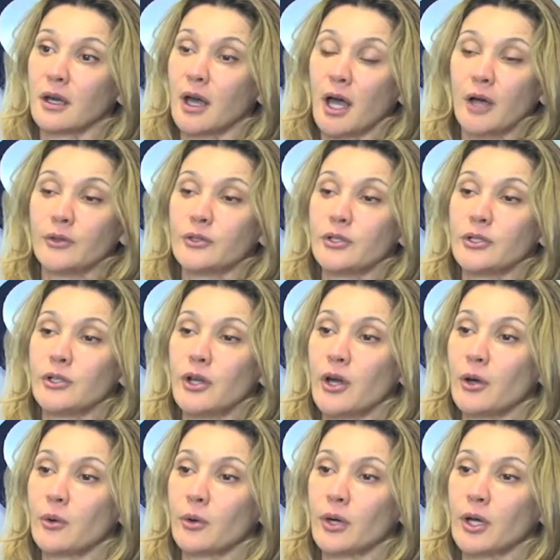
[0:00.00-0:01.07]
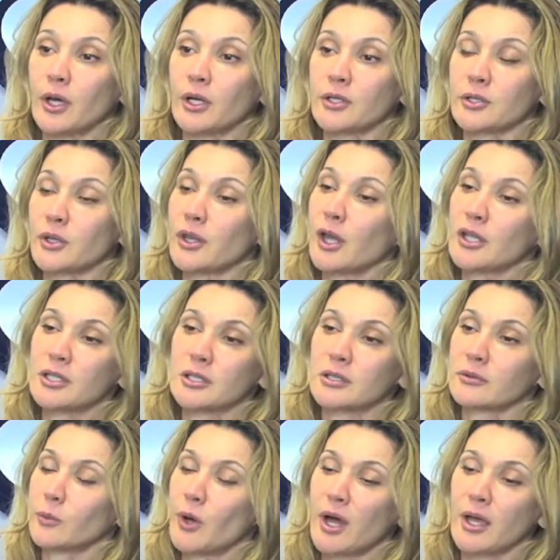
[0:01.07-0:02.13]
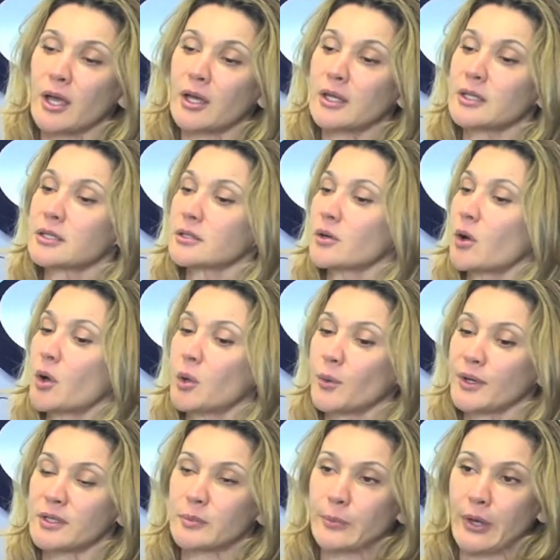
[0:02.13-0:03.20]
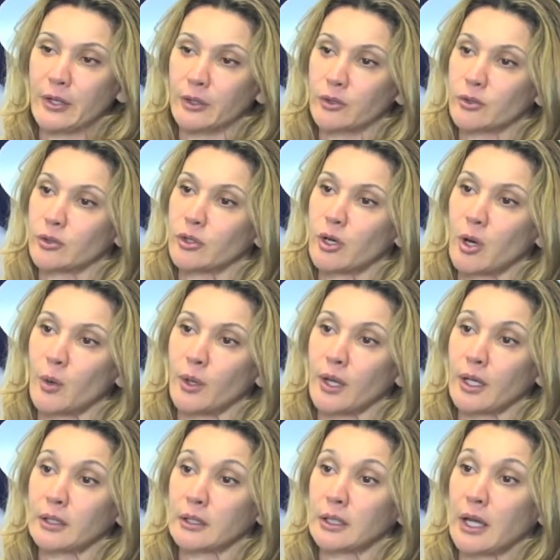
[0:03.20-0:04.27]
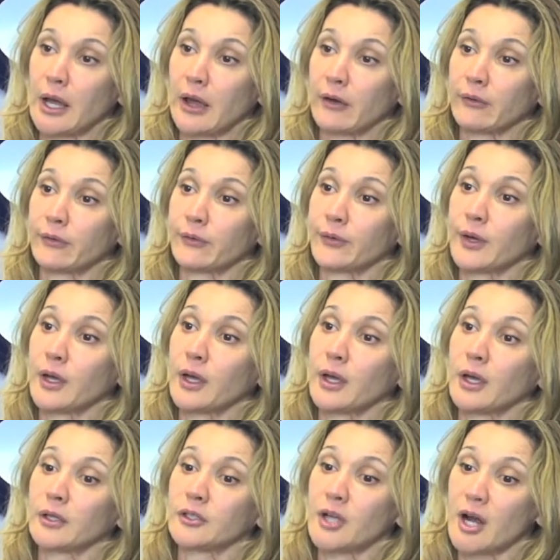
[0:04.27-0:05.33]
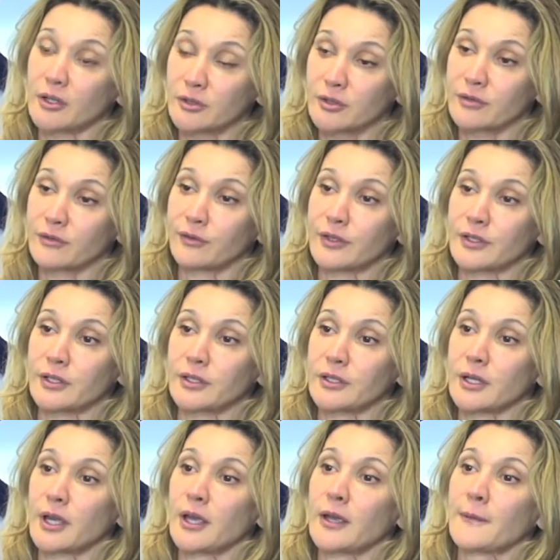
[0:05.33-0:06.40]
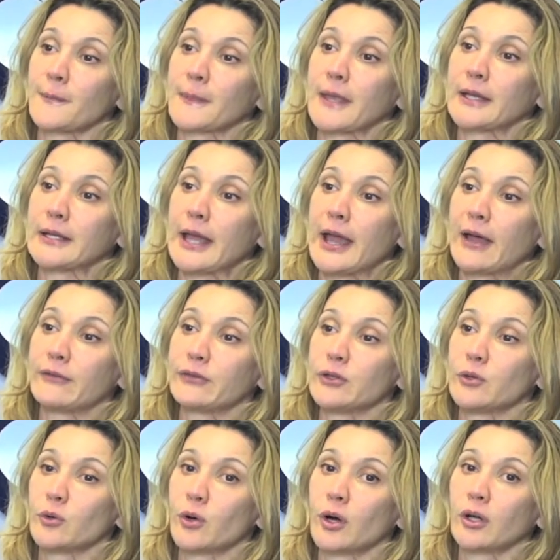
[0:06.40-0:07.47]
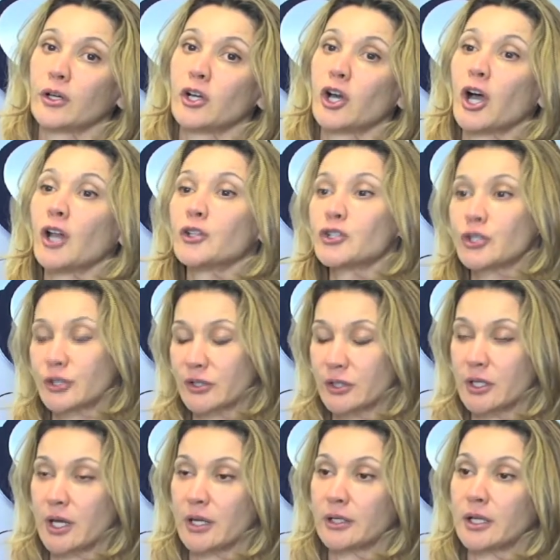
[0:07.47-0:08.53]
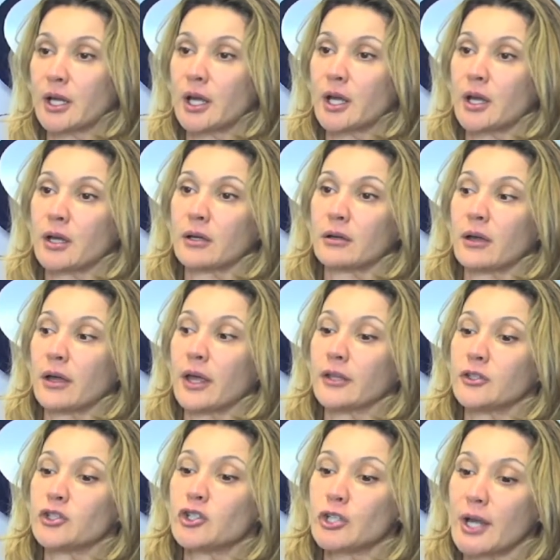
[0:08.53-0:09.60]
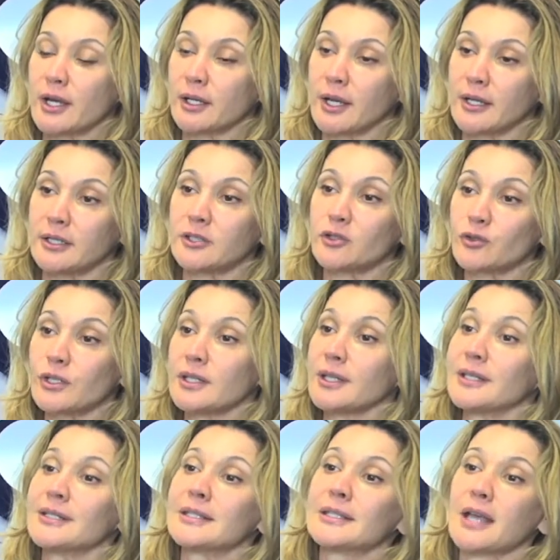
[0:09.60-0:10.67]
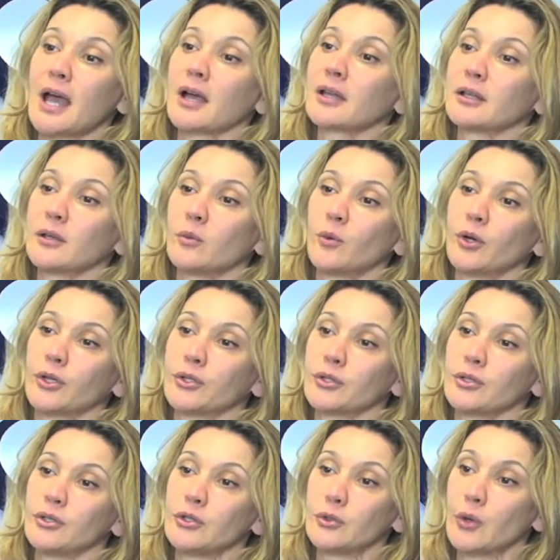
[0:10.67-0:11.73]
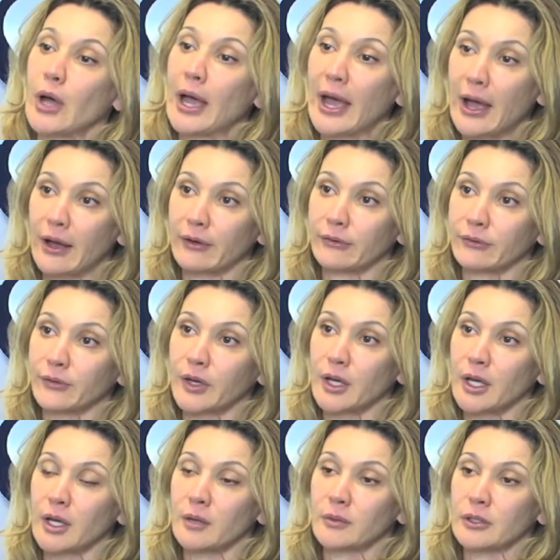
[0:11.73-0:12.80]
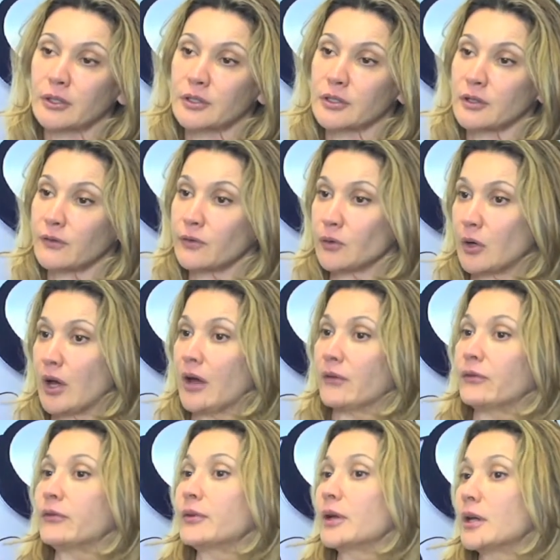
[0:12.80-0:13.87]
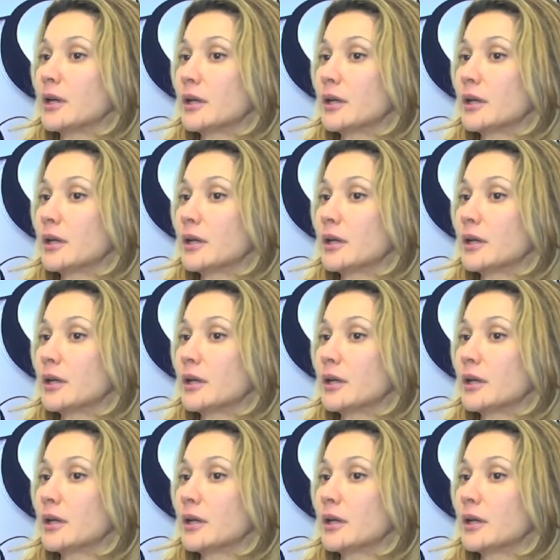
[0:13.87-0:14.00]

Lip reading: How do you know? So that's why it's always better to go and have doctor's visit and have your cultures done and check and treat exactly what you have. Because if you have